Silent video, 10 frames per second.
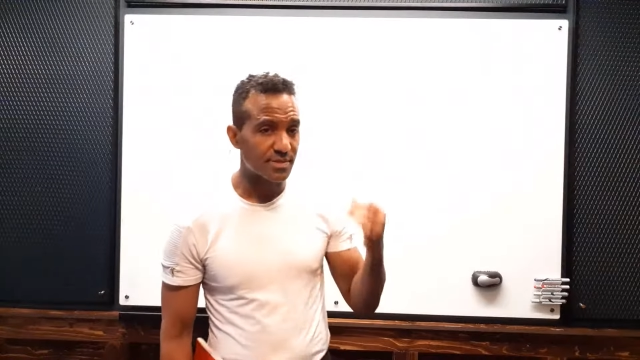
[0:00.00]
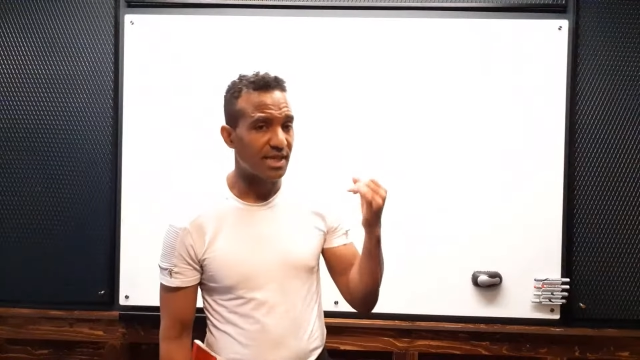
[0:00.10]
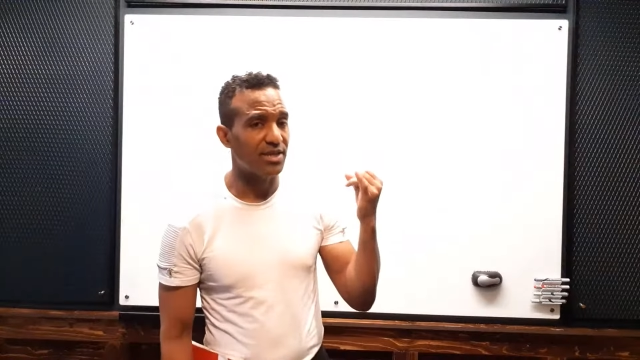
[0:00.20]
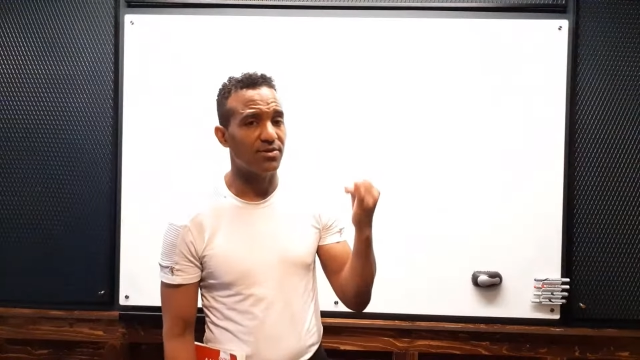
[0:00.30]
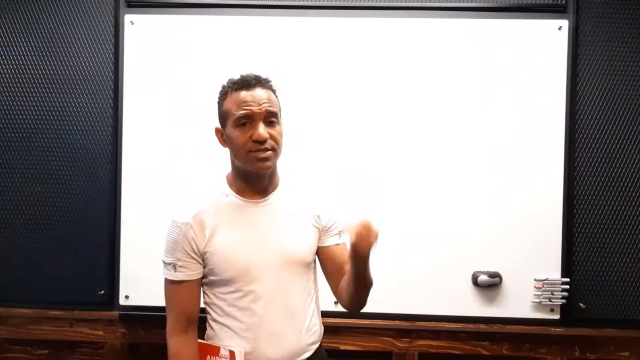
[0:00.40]

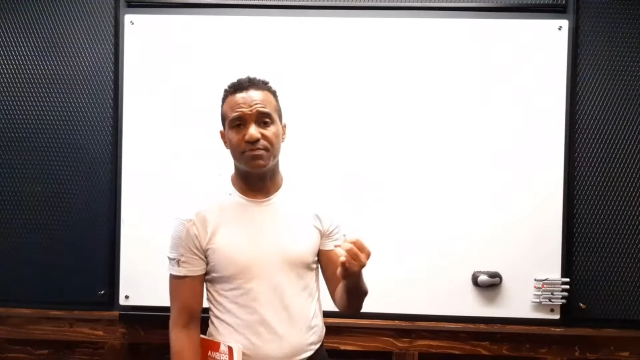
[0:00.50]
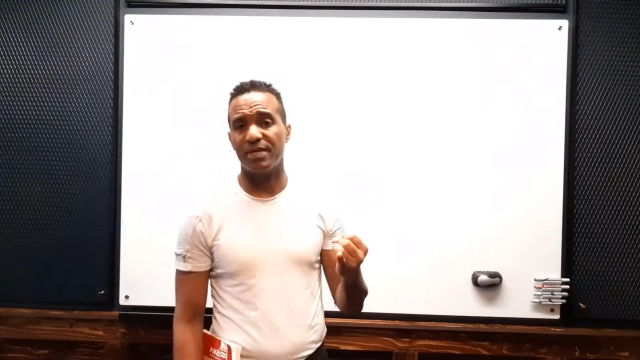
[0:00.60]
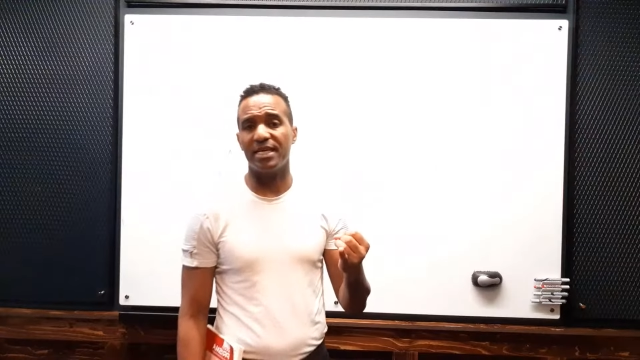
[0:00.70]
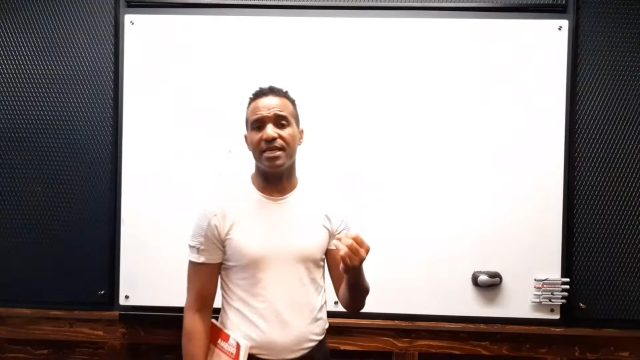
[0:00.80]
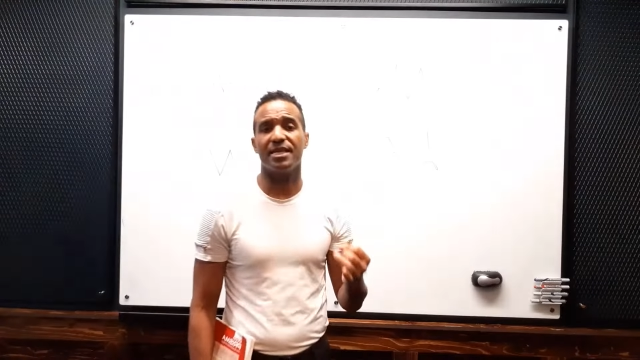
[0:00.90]
your
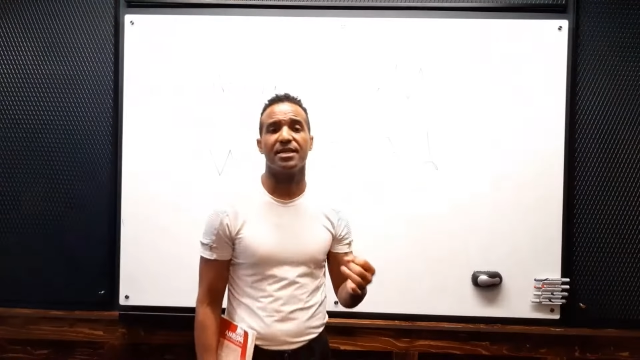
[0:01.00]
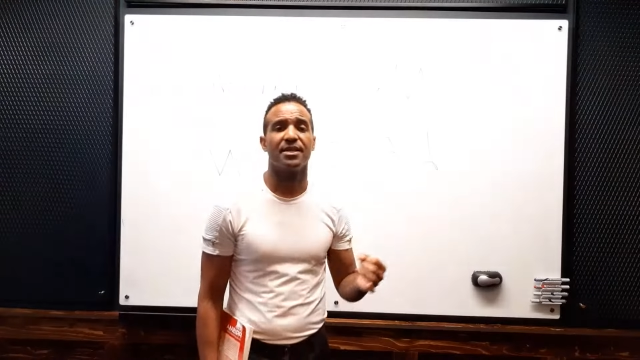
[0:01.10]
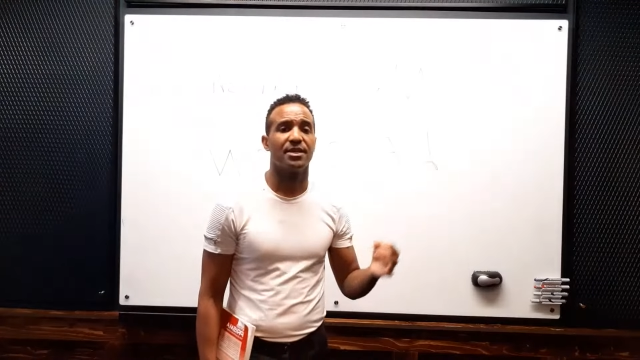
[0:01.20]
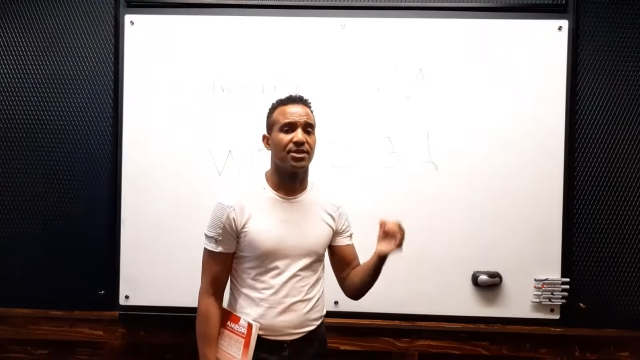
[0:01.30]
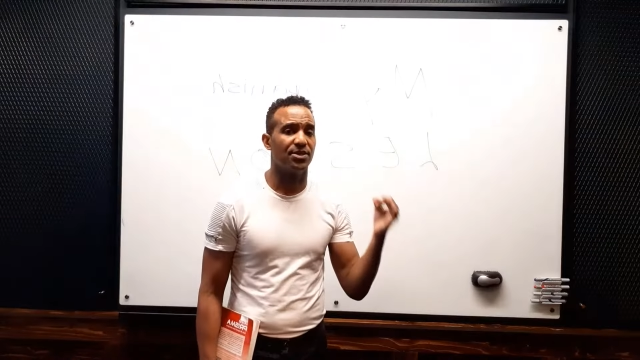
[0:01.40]
speaking,
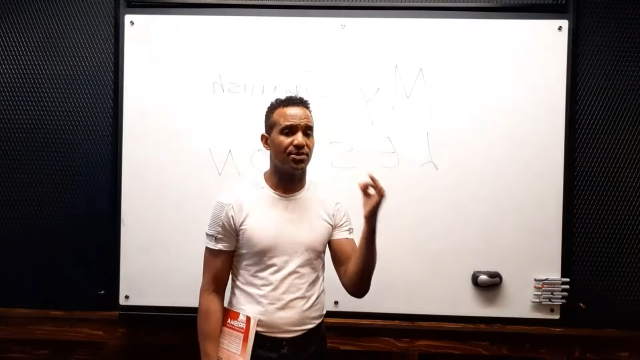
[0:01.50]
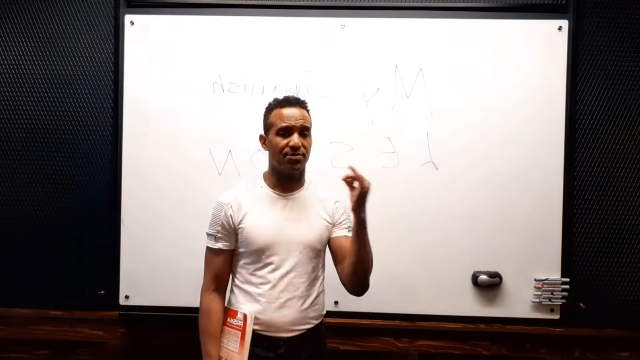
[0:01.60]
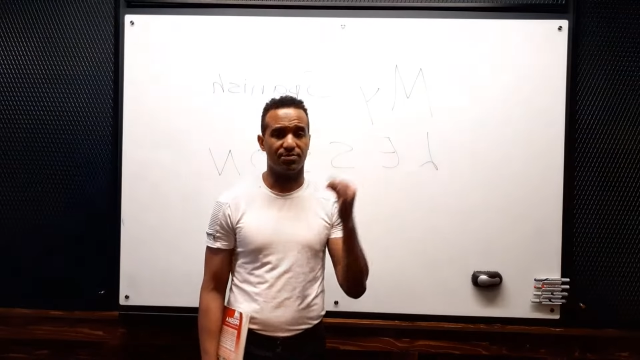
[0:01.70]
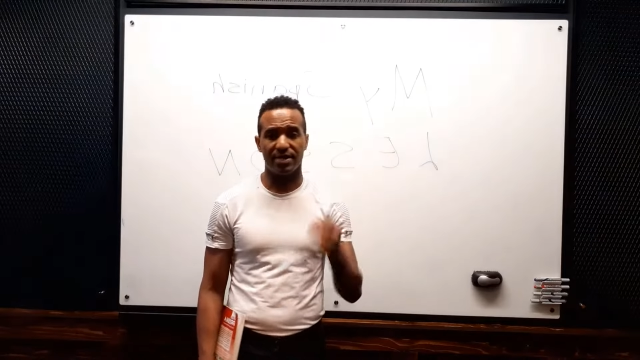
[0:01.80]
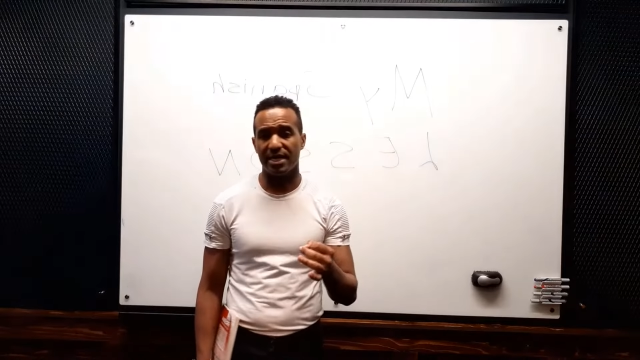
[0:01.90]
your
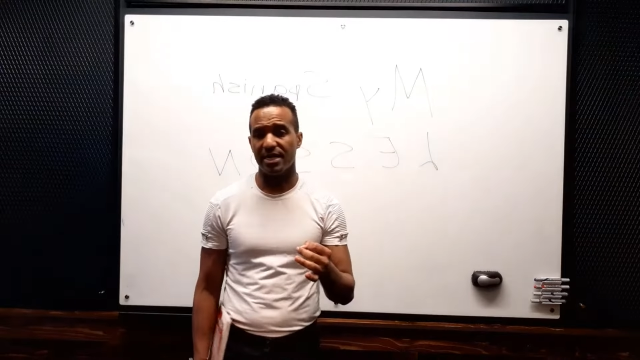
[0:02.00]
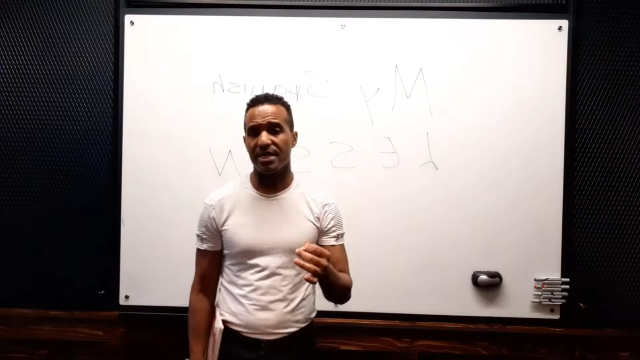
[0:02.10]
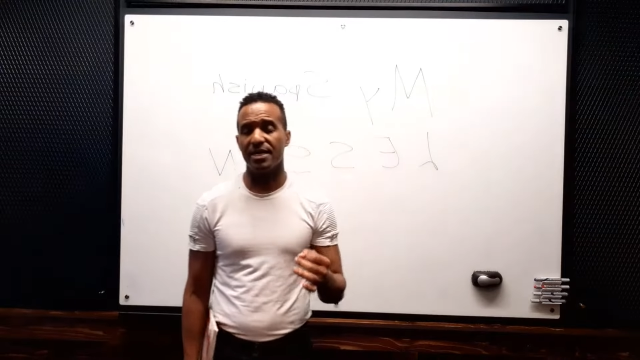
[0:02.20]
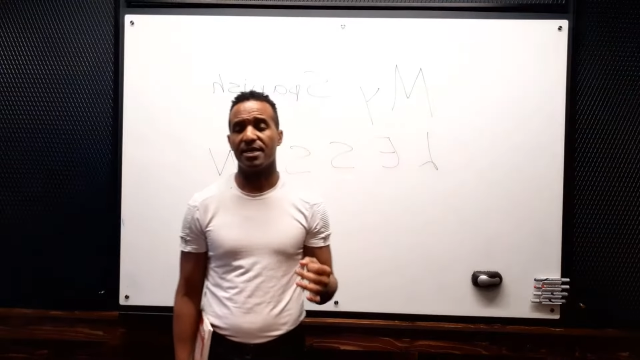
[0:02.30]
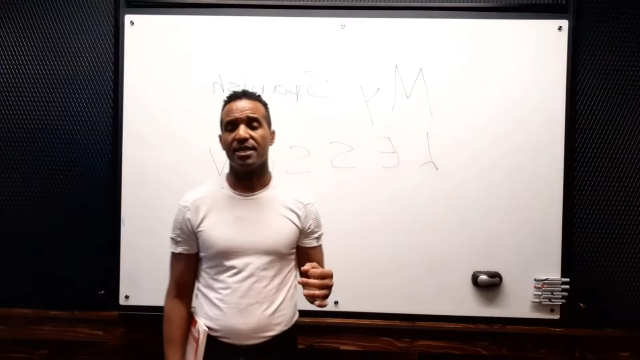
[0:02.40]

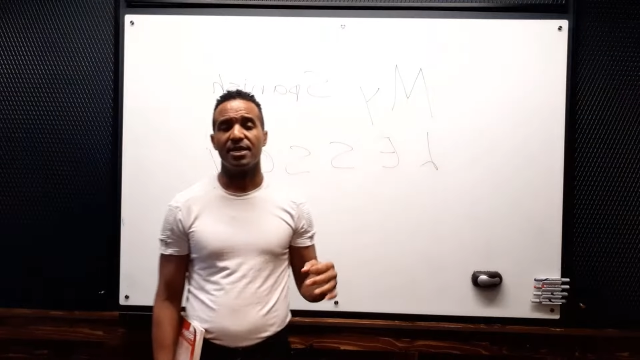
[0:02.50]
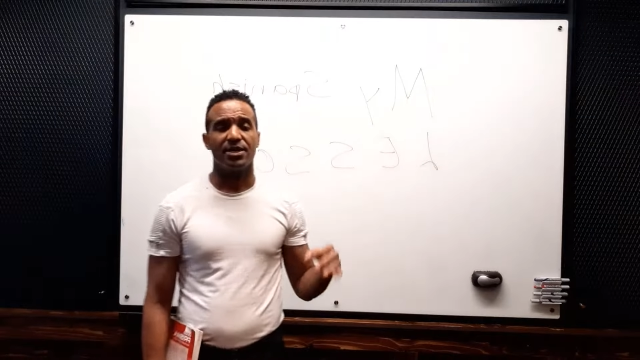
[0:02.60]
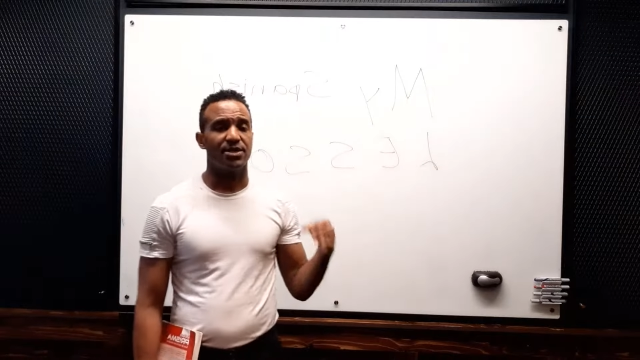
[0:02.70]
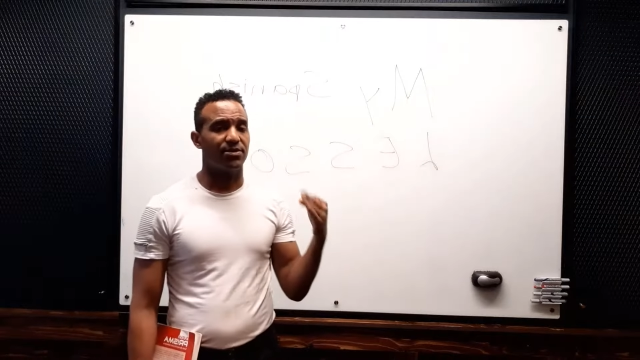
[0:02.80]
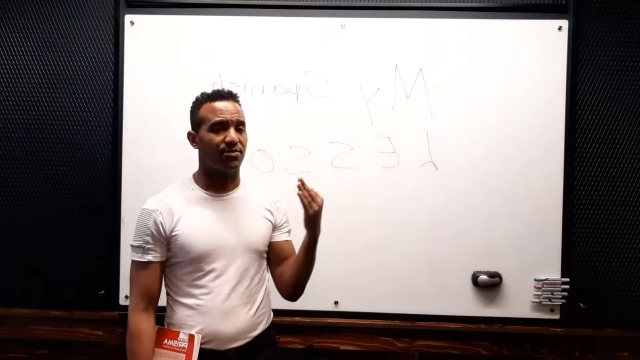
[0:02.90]
reading,
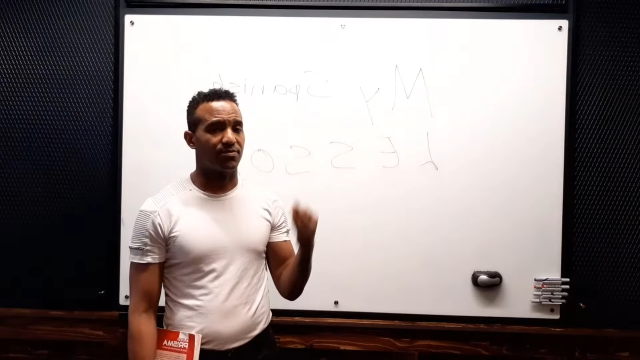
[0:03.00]
your